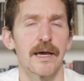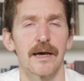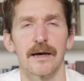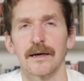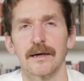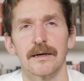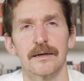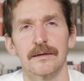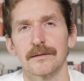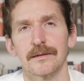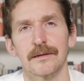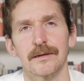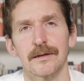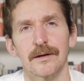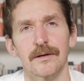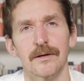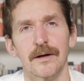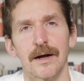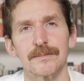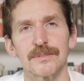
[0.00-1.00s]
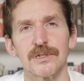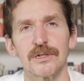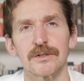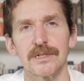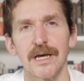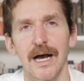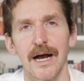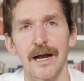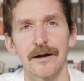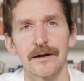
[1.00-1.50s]
I'm too
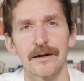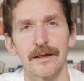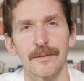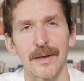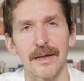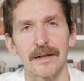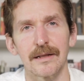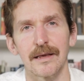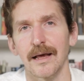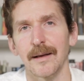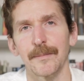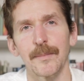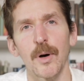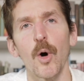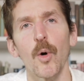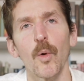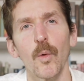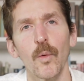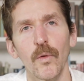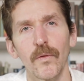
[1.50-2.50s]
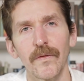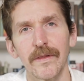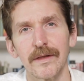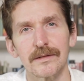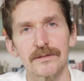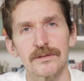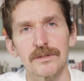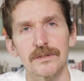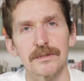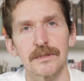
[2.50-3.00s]
tired, I'm old,
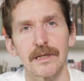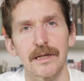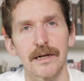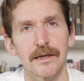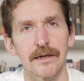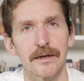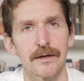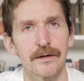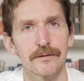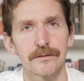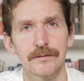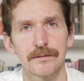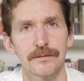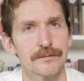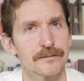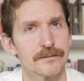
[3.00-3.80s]
and just let it go?